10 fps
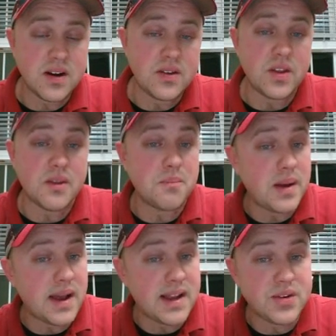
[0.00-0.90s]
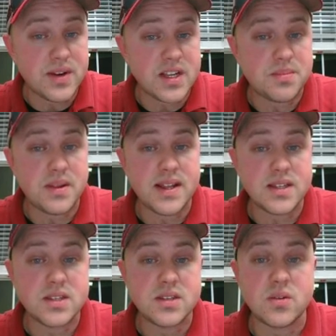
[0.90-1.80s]
You can buy
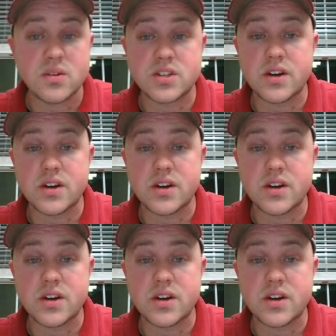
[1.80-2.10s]
transplants or start